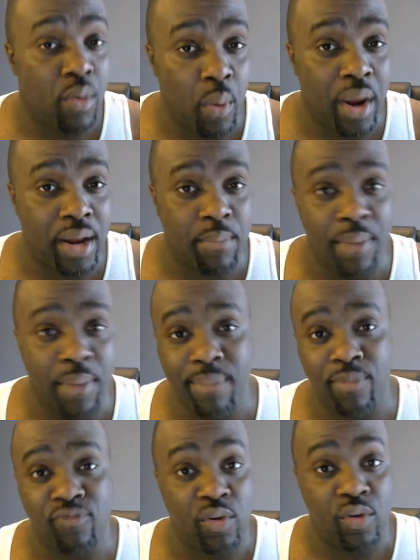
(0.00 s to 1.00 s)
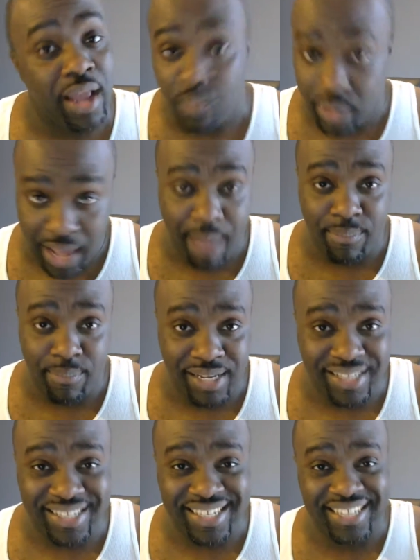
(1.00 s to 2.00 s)
win the pay per view that would happen in
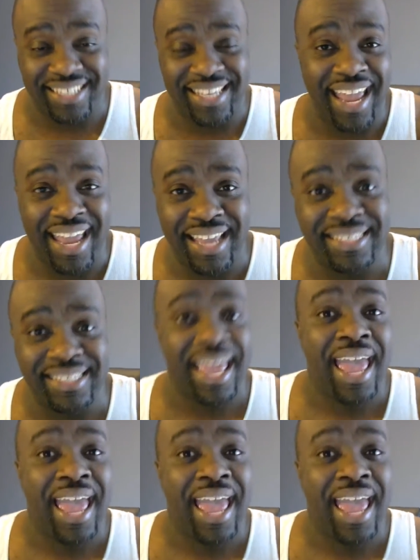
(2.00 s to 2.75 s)
6 days